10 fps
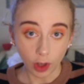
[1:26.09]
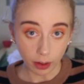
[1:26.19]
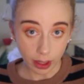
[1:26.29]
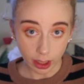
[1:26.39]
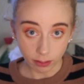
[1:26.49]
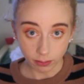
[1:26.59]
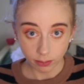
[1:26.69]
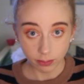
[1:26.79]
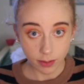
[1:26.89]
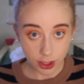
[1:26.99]
Alright,
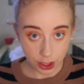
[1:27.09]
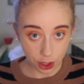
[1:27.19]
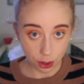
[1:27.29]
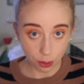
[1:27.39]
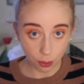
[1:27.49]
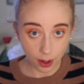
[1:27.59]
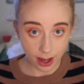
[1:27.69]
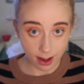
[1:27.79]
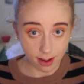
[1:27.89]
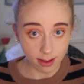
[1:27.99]
see you
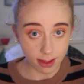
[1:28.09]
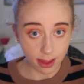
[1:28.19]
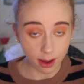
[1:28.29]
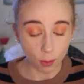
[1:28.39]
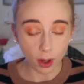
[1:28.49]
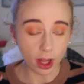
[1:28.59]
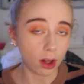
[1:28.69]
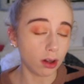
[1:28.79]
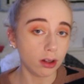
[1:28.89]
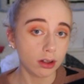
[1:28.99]
in the,
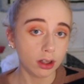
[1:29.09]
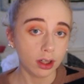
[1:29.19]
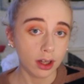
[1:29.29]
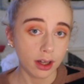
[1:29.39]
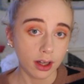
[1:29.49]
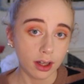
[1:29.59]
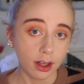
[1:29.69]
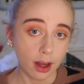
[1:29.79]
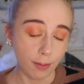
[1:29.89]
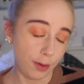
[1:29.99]
well,
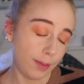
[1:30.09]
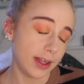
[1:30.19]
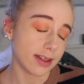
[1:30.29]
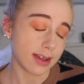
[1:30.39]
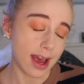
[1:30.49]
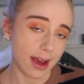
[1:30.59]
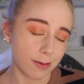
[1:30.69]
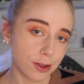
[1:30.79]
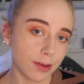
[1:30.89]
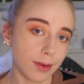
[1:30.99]
I'm filming this
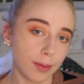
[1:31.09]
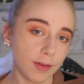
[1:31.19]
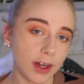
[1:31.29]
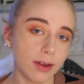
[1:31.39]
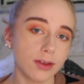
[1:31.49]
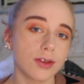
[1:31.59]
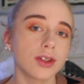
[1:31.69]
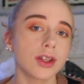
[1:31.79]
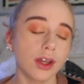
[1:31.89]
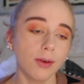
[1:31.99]
after I film the video, so
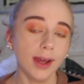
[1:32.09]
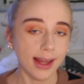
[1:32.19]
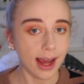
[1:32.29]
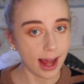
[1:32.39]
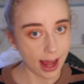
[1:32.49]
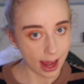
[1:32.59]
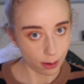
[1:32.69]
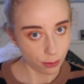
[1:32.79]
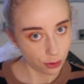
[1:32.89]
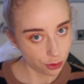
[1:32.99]
see you in the
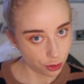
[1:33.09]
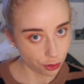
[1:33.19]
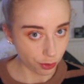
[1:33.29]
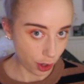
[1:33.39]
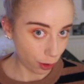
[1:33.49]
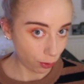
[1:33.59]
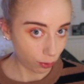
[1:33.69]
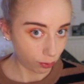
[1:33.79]
outro.